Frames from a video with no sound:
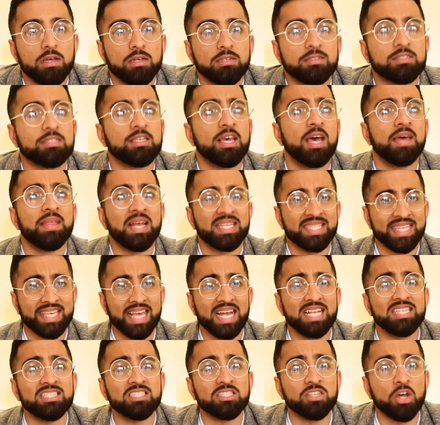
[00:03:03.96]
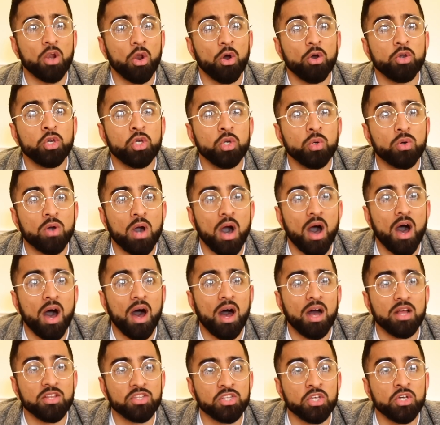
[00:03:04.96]
Sir, that's against the law. You
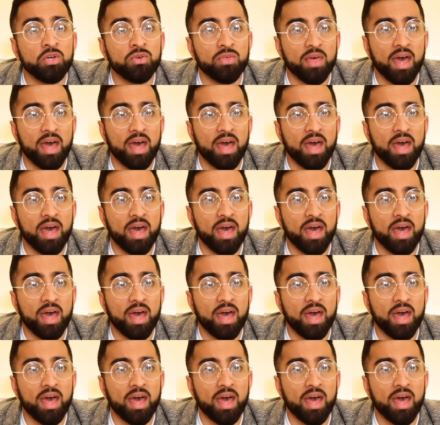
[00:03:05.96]
can't do